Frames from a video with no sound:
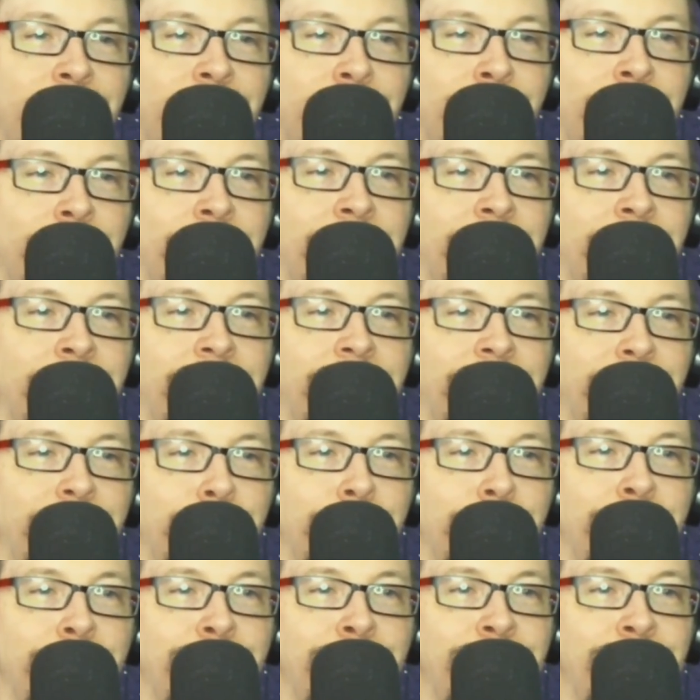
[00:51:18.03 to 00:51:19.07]
My
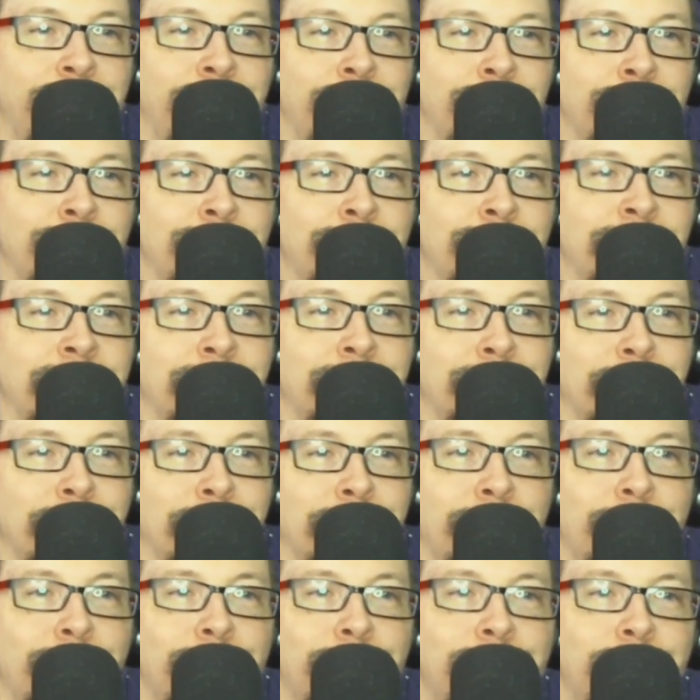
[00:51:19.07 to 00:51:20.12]
apologies to
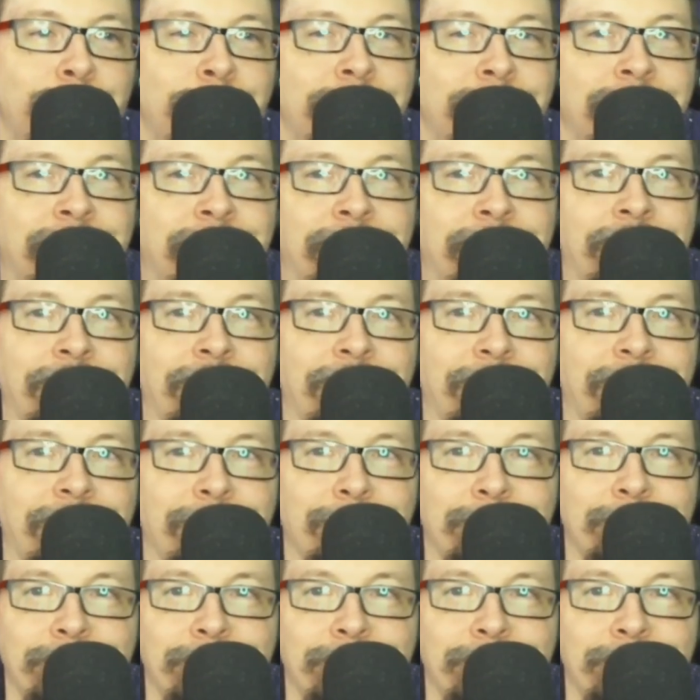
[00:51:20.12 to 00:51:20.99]
Marco Tamaki there.